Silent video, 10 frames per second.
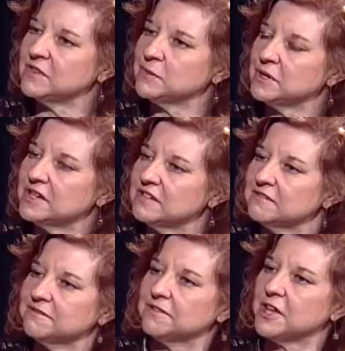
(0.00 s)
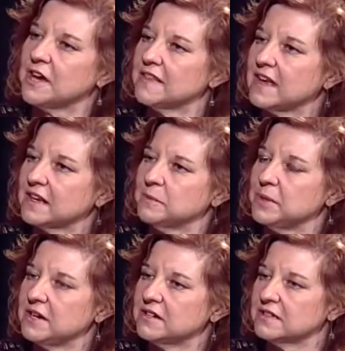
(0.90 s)
never would have thought of that
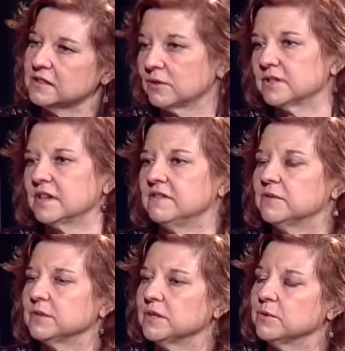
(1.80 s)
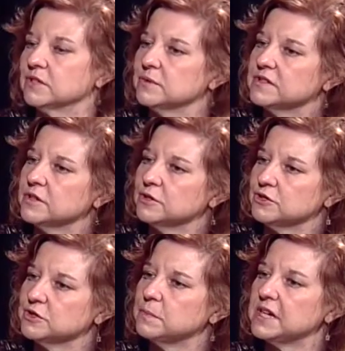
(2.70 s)
comparison. Of course, I've never really worked with
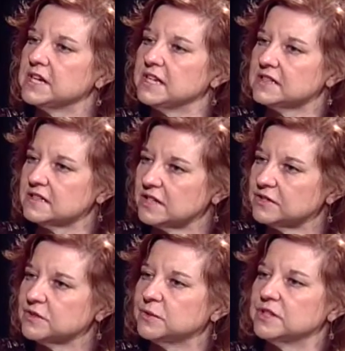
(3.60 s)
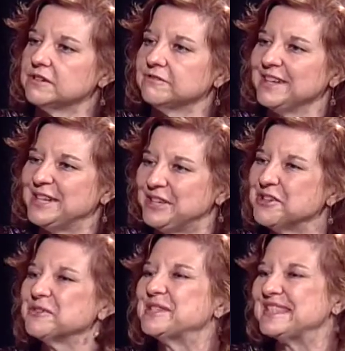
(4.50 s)
soldiers, but it is, they're sort of,
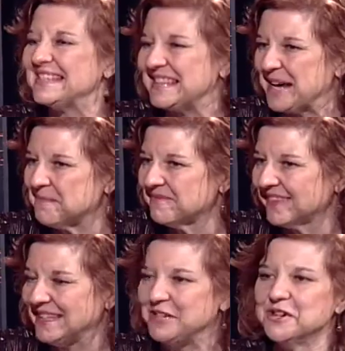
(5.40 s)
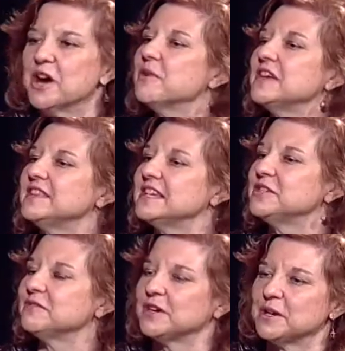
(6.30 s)
you don't see them. You know that they
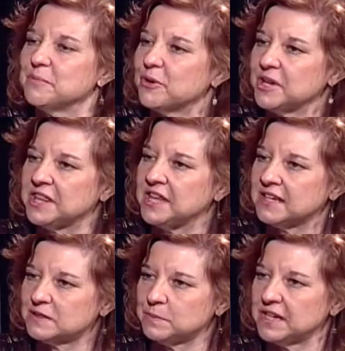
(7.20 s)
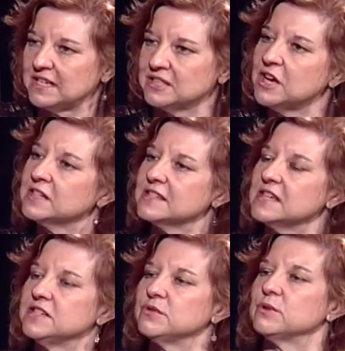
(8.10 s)
do very important things, but as long as
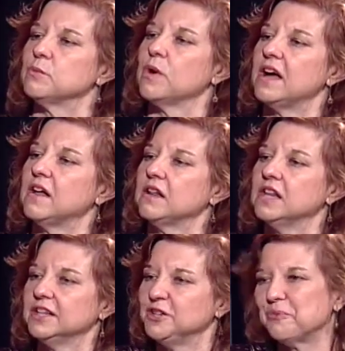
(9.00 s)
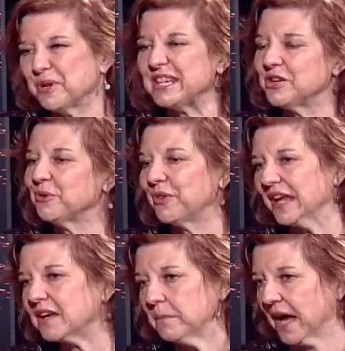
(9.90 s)
they do them well, you really don't
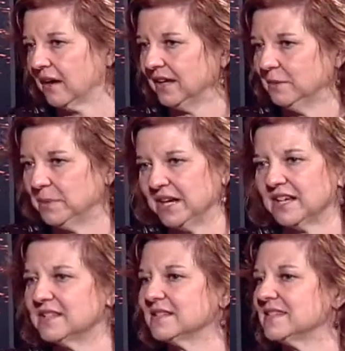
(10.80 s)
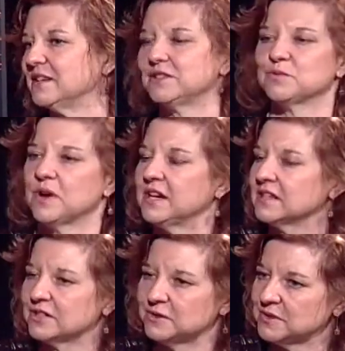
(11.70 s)
think about it because it's
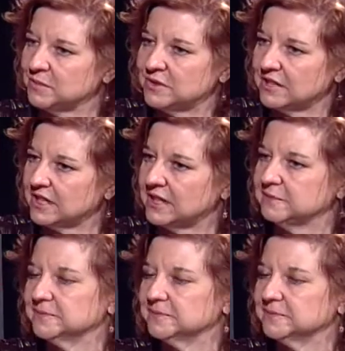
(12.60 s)
running so smoothly.